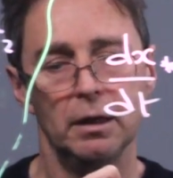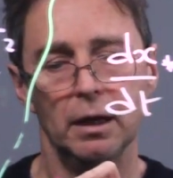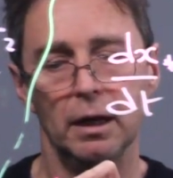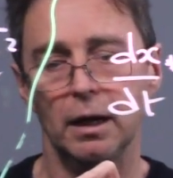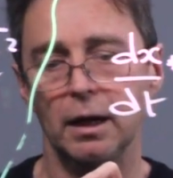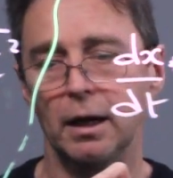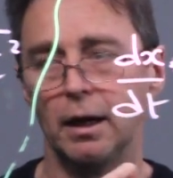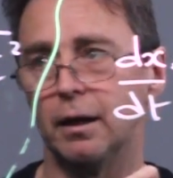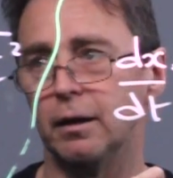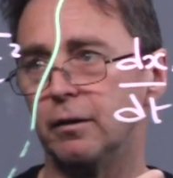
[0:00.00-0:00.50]

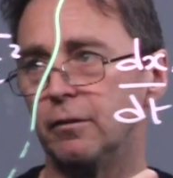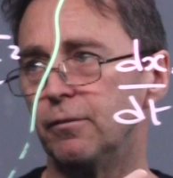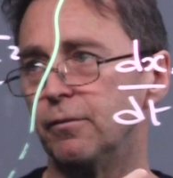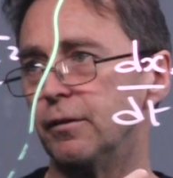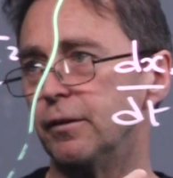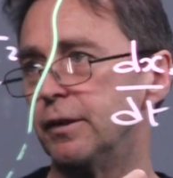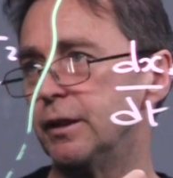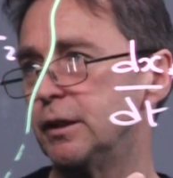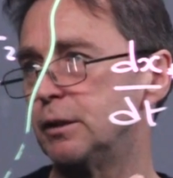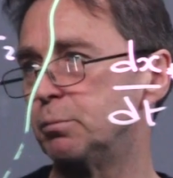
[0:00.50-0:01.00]
And
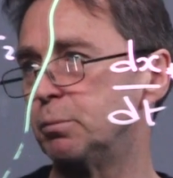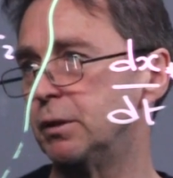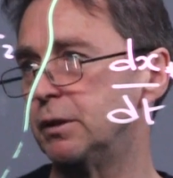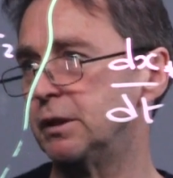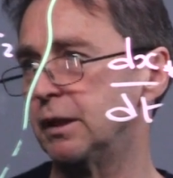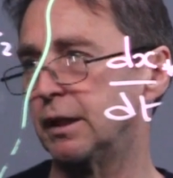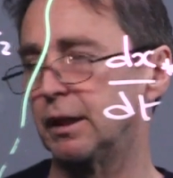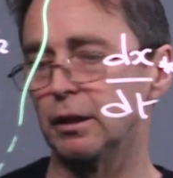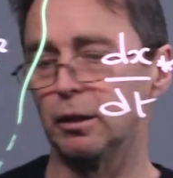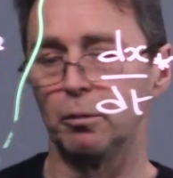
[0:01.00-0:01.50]
for this
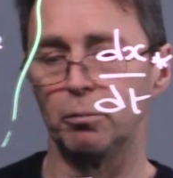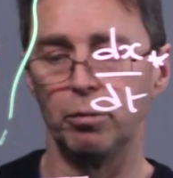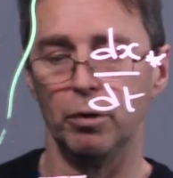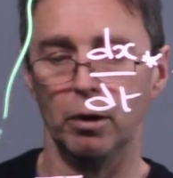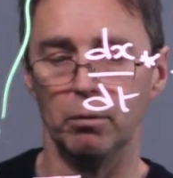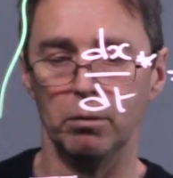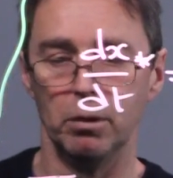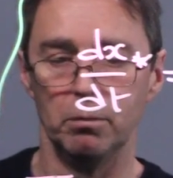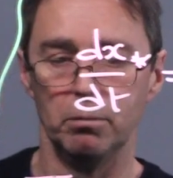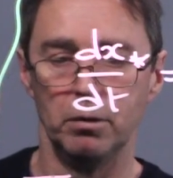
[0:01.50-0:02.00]
particular
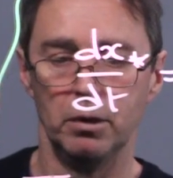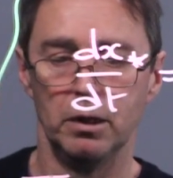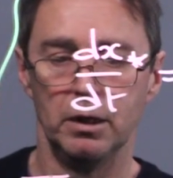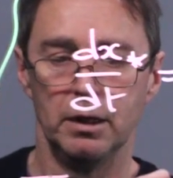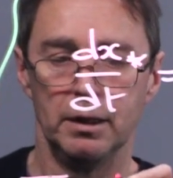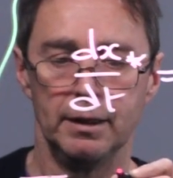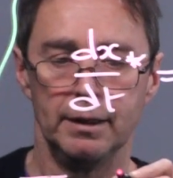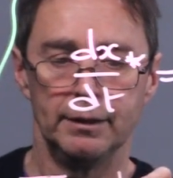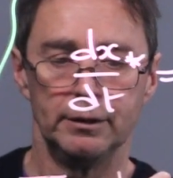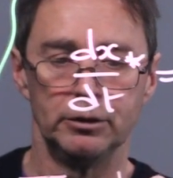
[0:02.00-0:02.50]
problem,
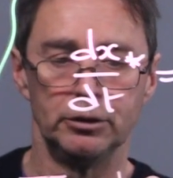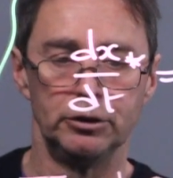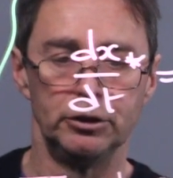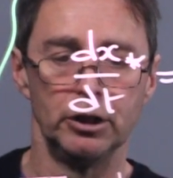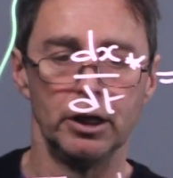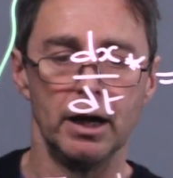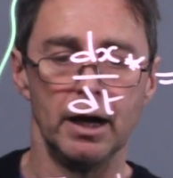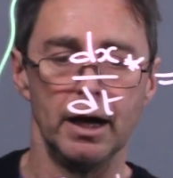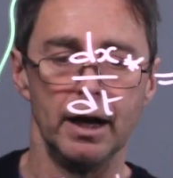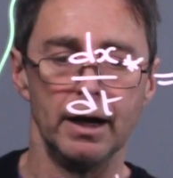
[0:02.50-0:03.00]

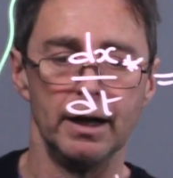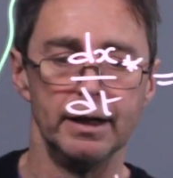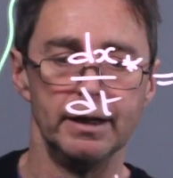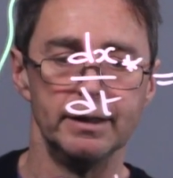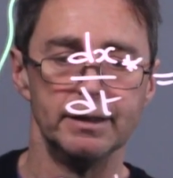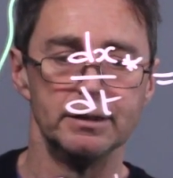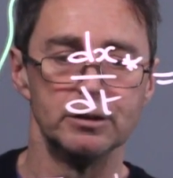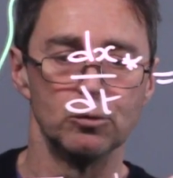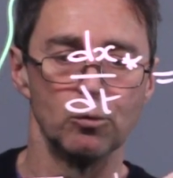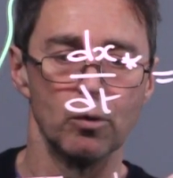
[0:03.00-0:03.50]
J
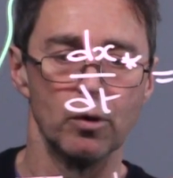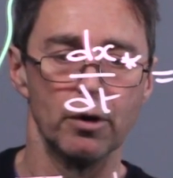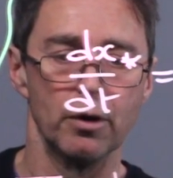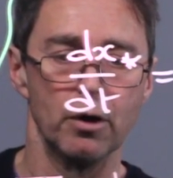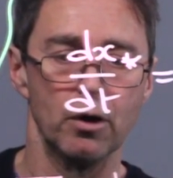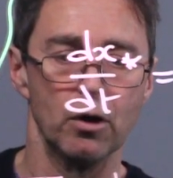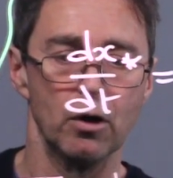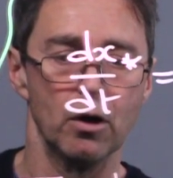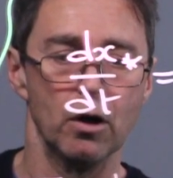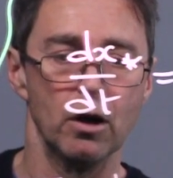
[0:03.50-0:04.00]
is
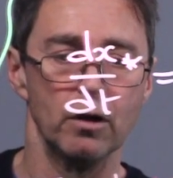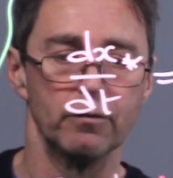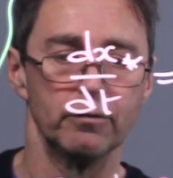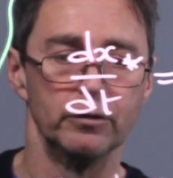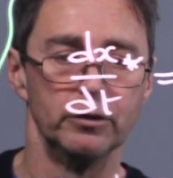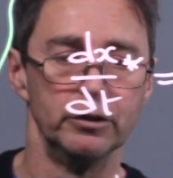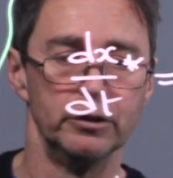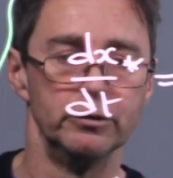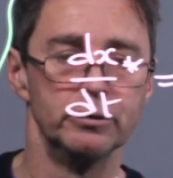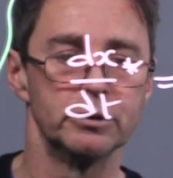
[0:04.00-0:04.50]
1/2
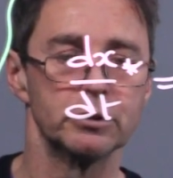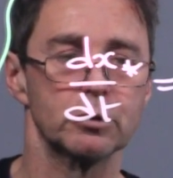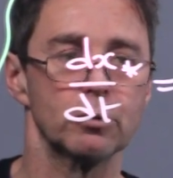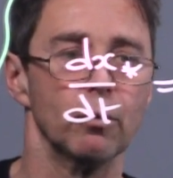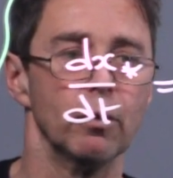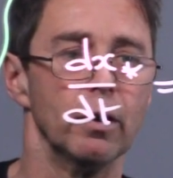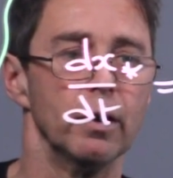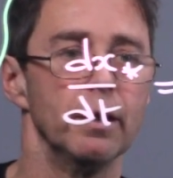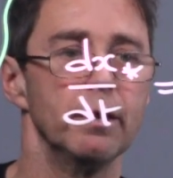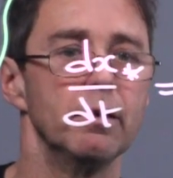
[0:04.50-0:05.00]
U
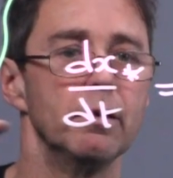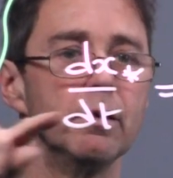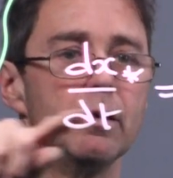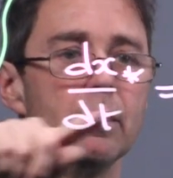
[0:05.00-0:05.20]
squared.